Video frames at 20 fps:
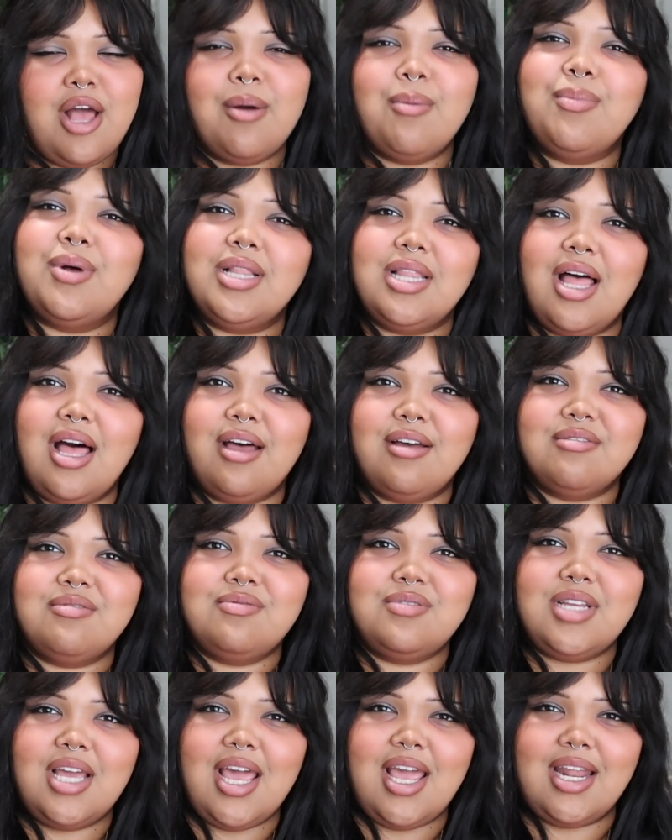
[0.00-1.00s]

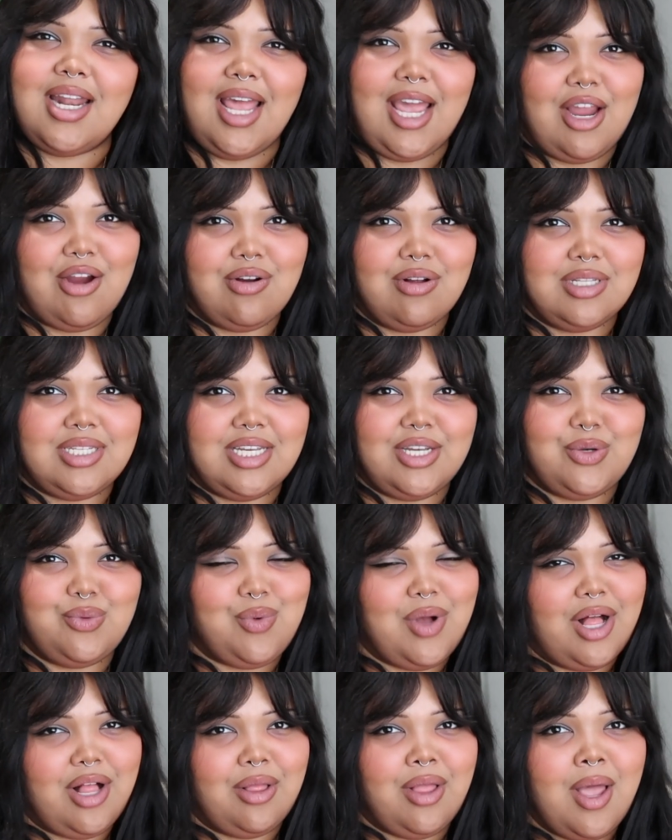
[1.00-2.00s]
beloved and heralded,
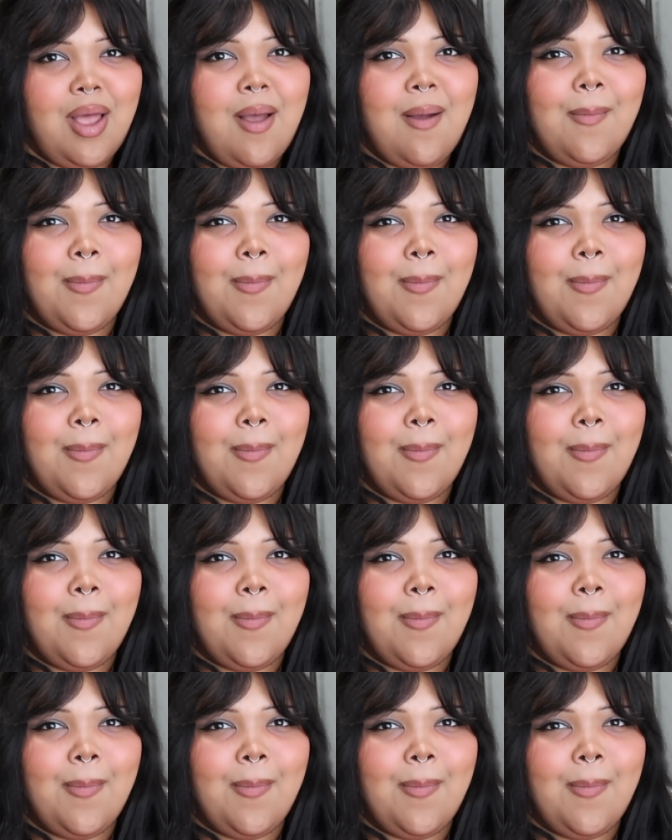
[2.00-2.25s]
while